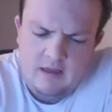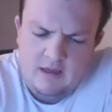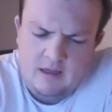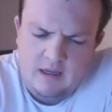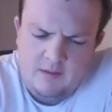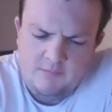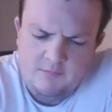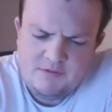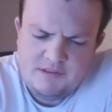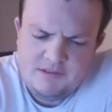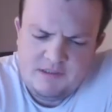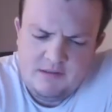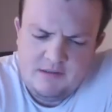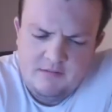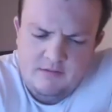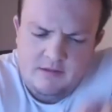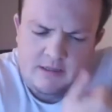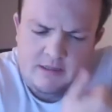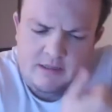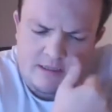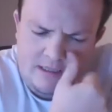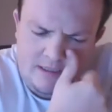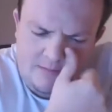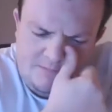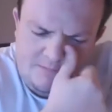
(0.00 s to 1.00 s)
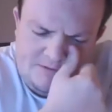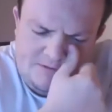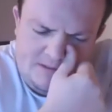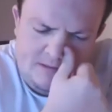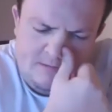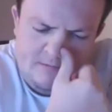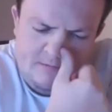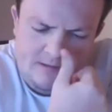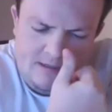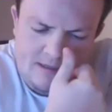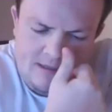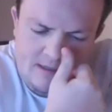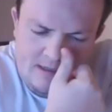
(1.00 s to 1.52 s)
absolutely,
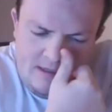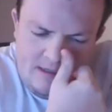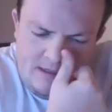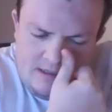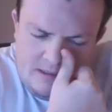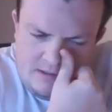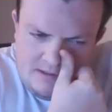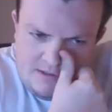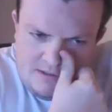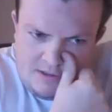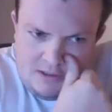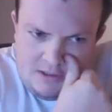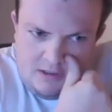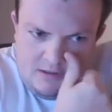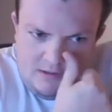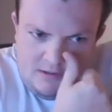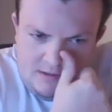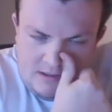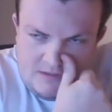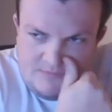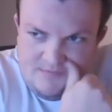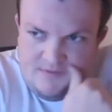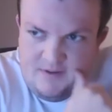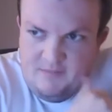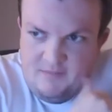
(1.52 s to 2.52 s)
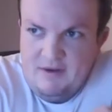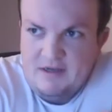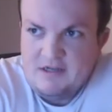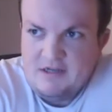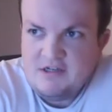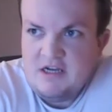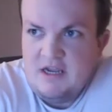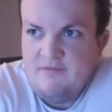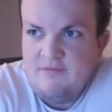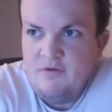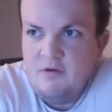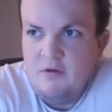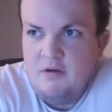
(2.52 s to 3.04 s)
absolutely, Shaun. It's been a pleasure
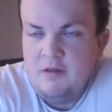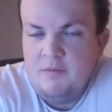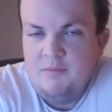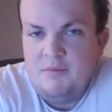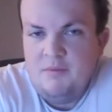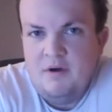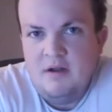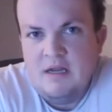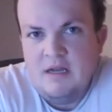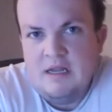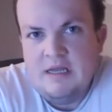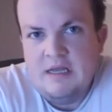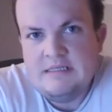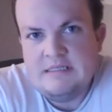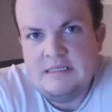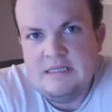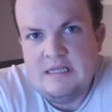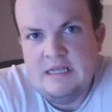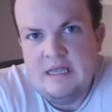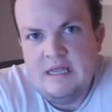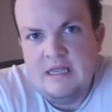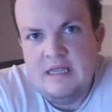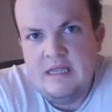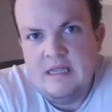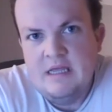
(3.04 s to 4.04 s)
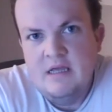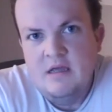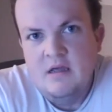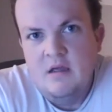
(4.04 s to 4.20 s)
having you on the podcast today.